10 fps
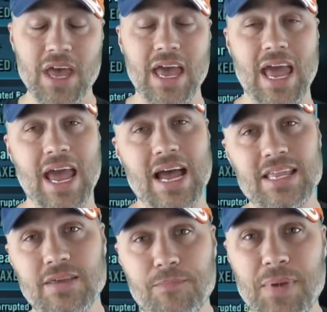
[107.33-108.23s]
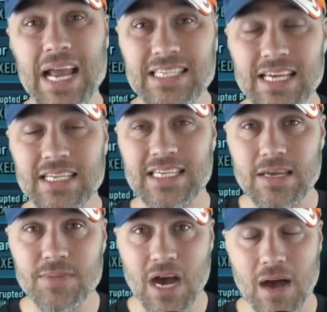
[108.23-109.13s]
And the basic
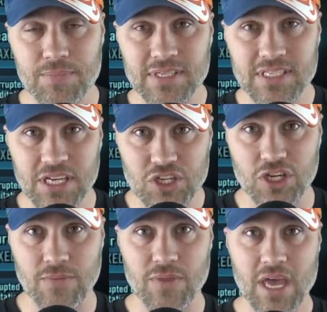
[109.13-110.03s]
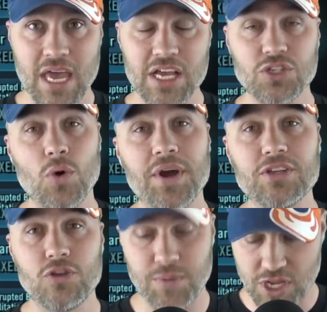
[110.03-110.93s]
team composition is going
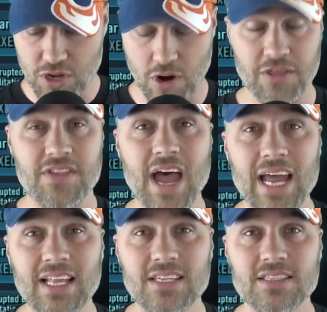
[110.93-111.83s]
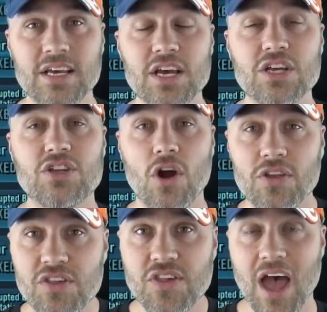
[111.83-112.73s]
to be Darth Nihilus, Darth
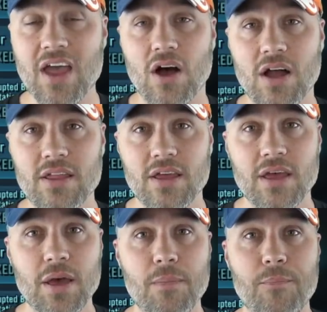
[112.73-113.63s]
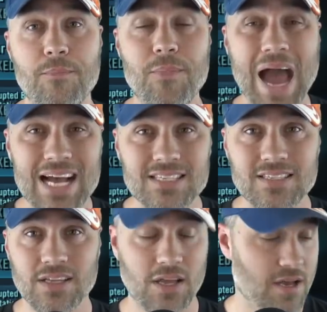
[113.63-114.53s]
Scion,
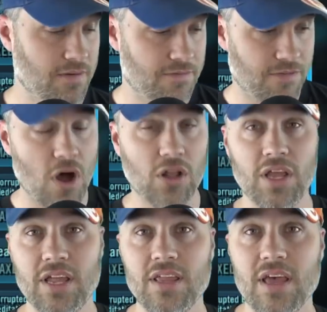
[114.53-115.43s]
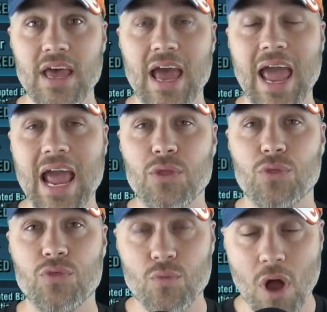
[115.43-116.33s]
Bastila Fallen, and
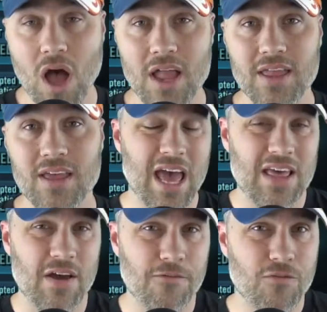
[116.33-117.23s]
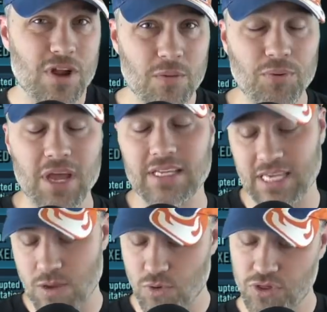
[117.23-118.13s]
Thrawn. A free-to-play
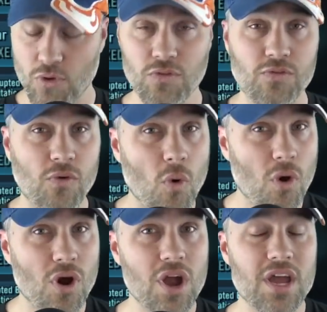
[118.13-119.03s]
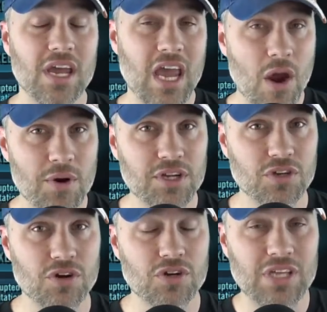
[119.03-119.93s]
team with those 4
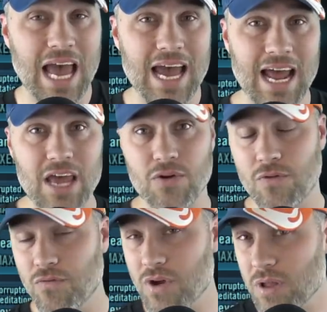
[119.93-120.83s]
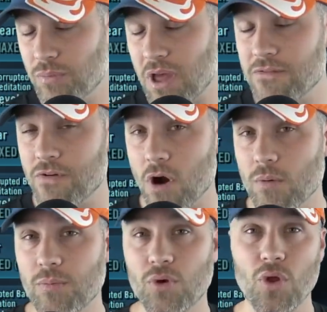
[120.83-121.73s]
characters at either free-to-play
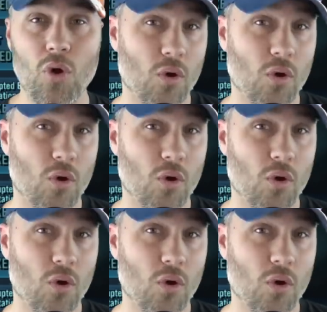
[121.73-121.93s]
farmable or